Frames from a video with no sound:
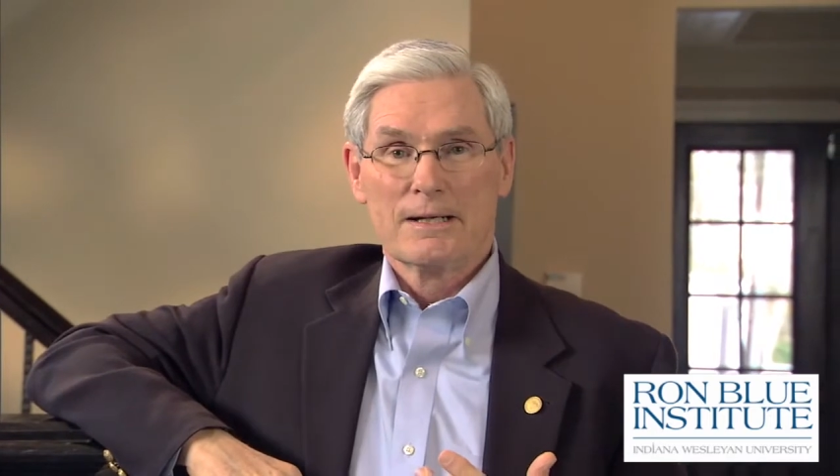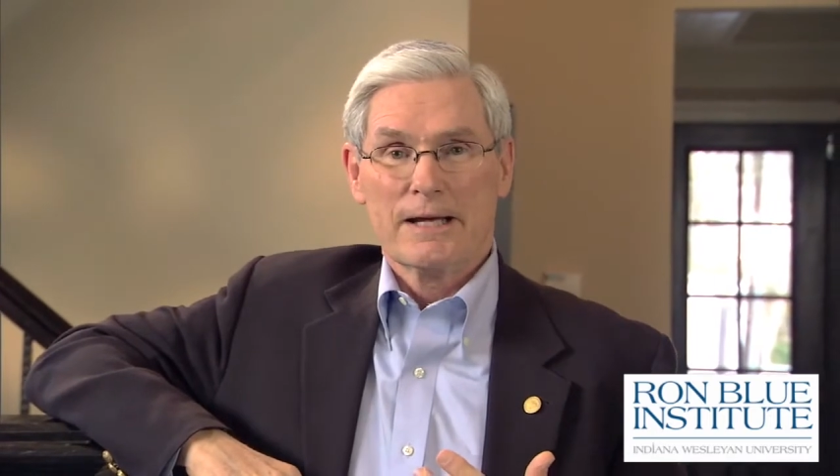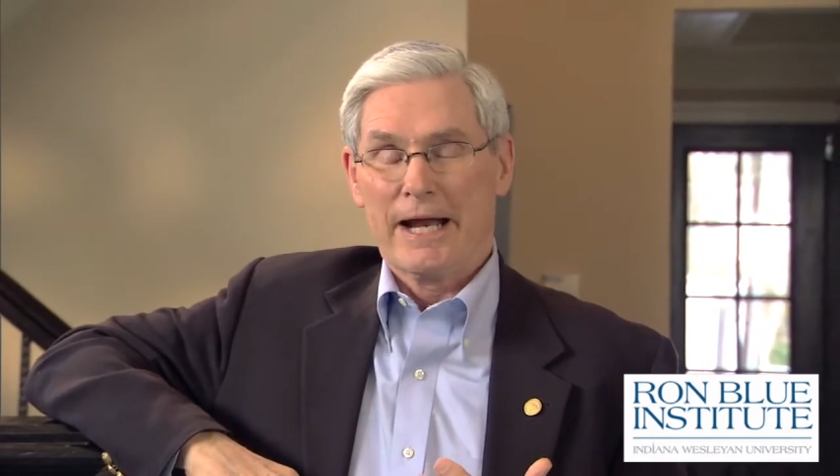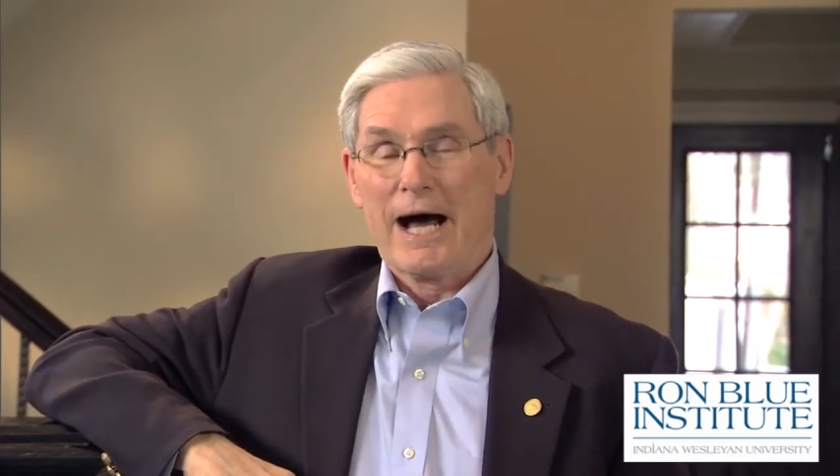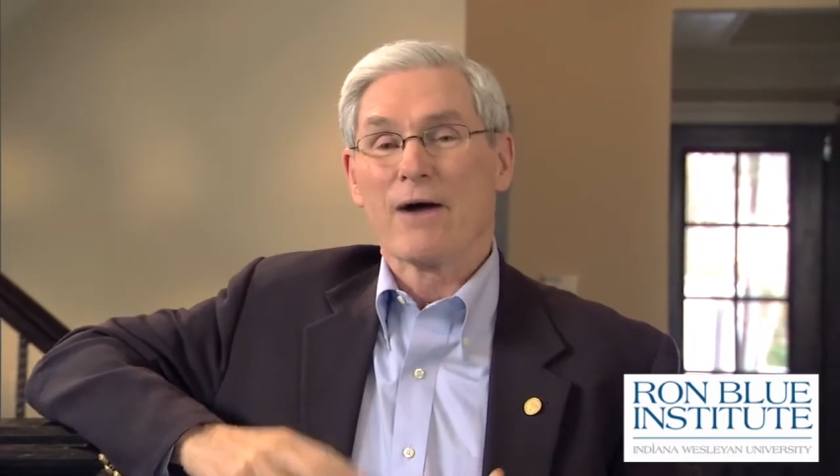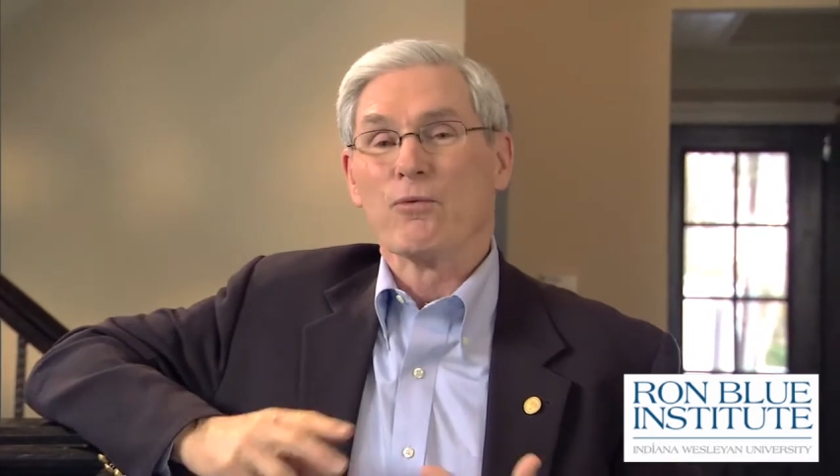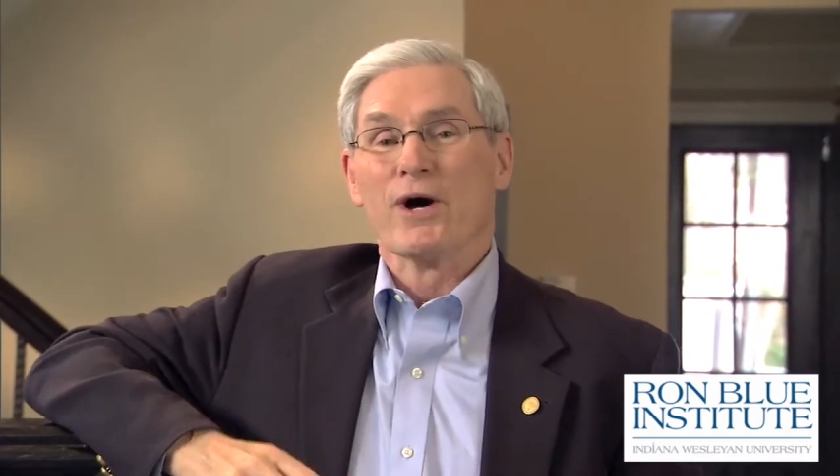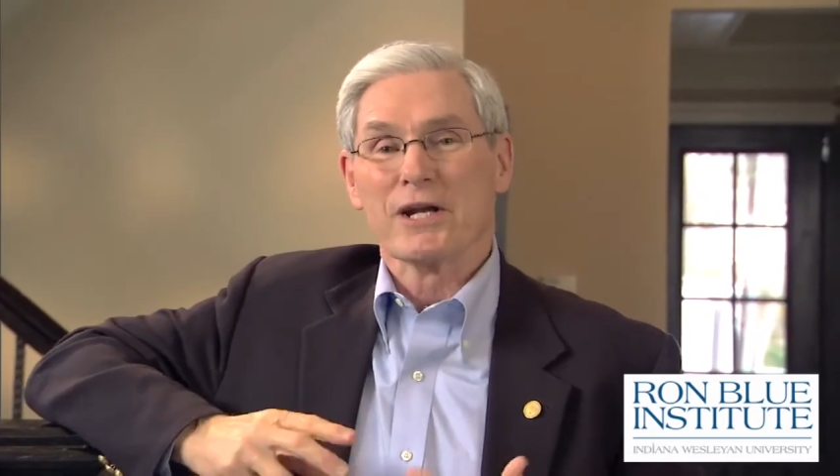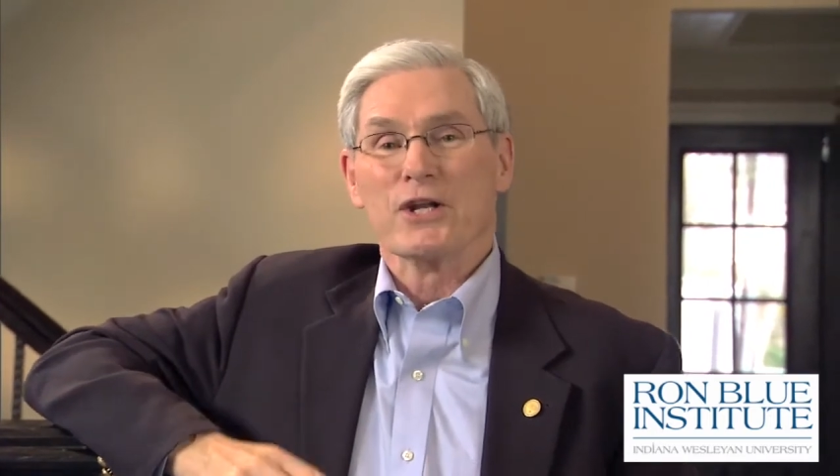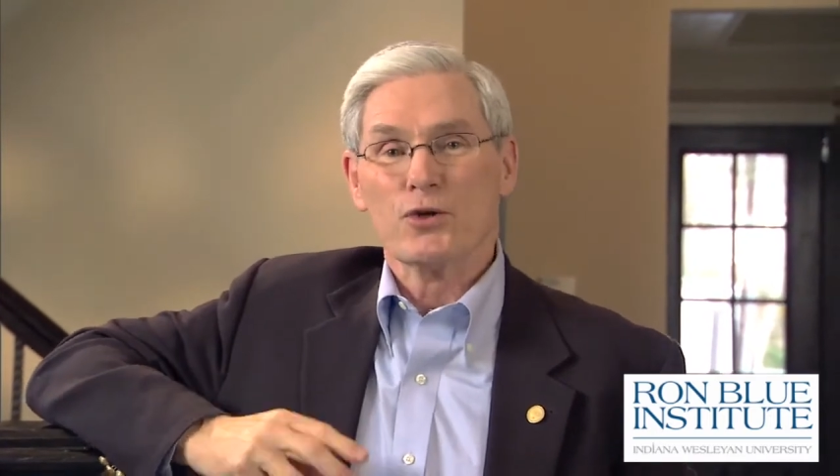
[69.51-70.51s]
And I
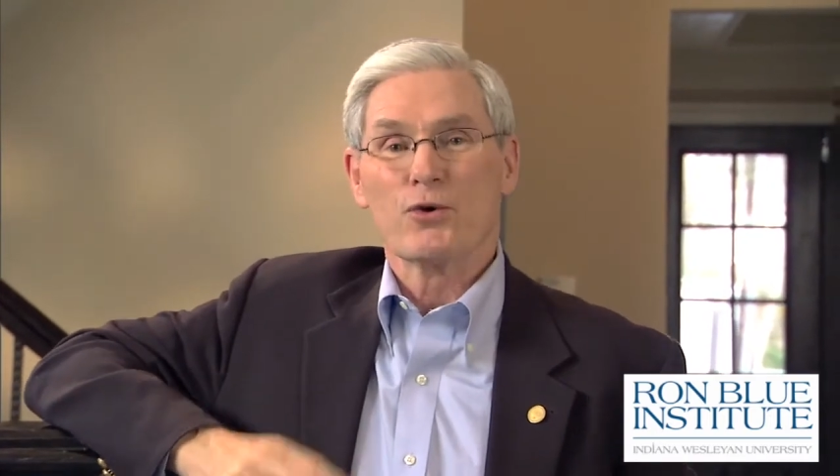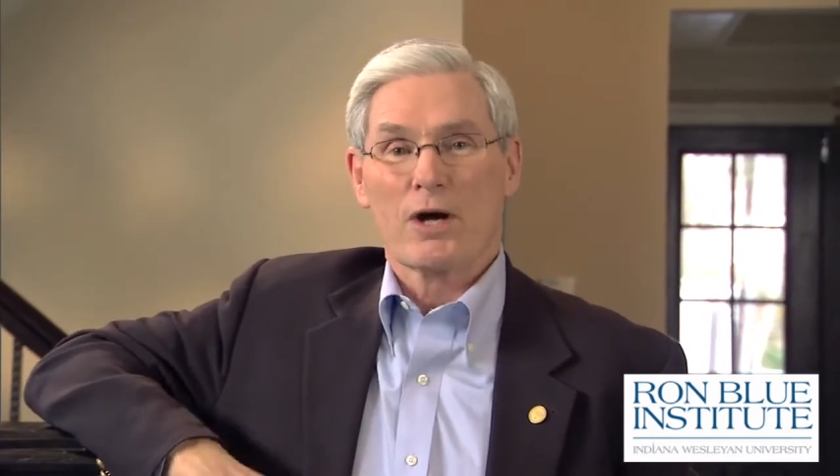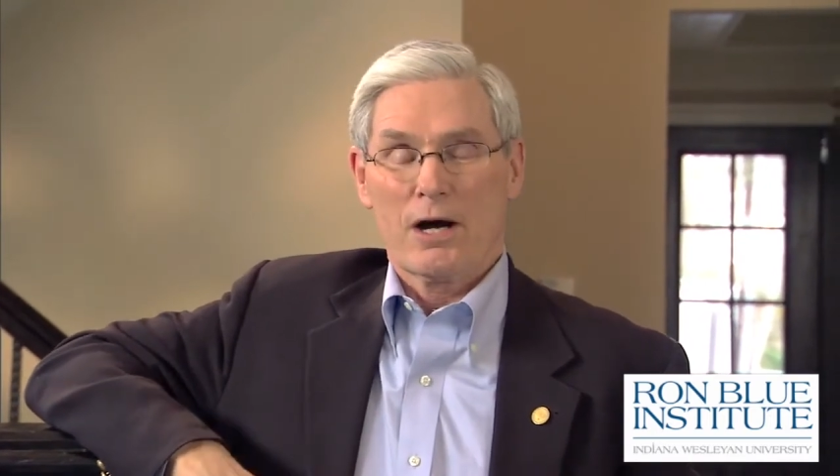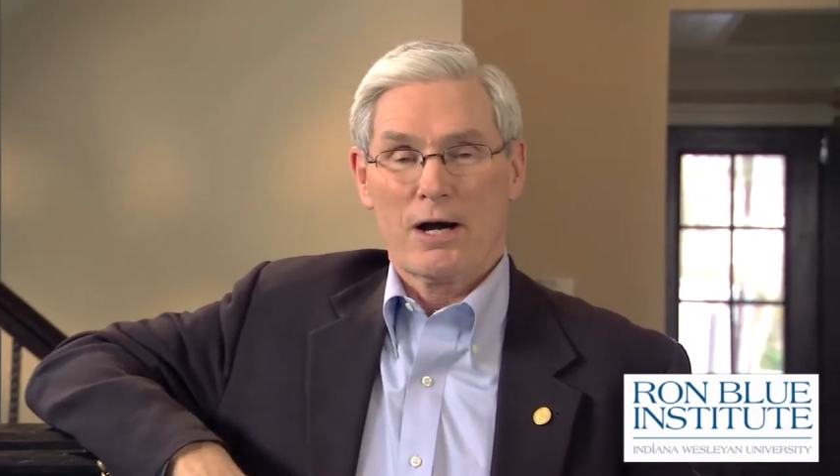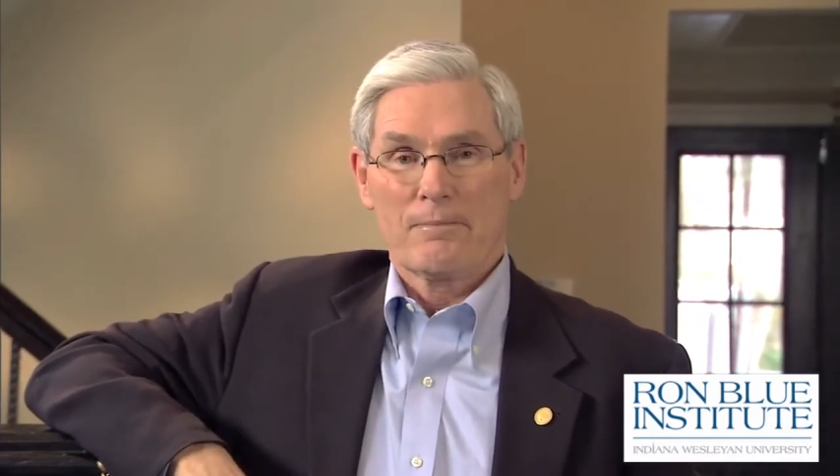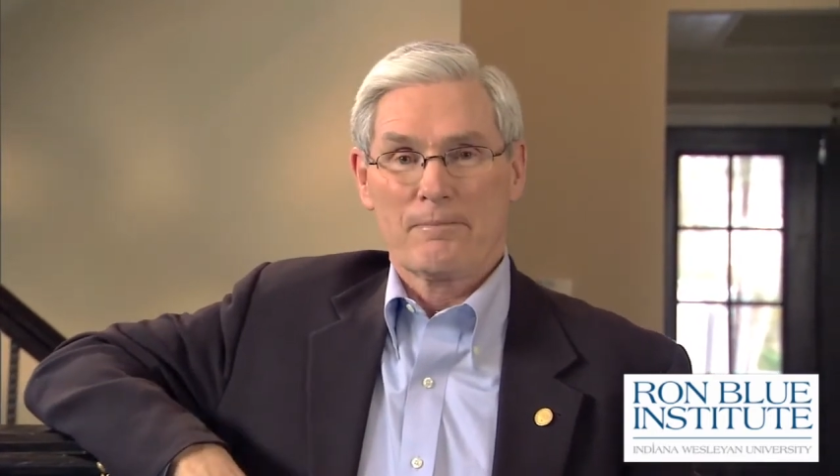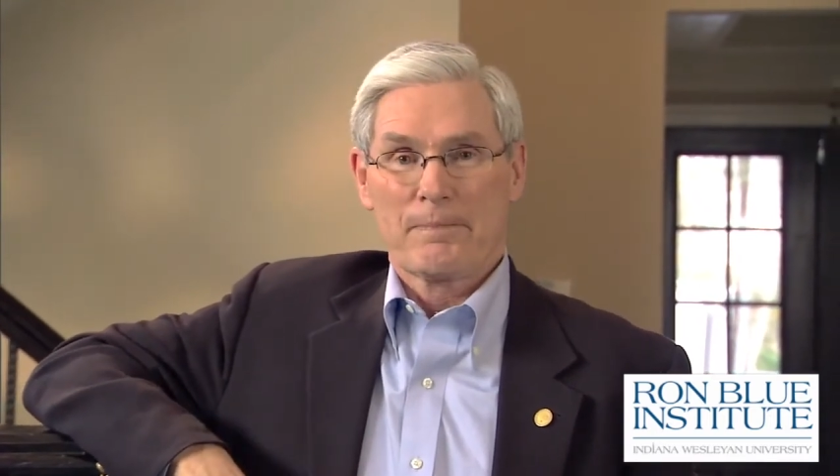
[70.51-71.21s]
wanted a new car.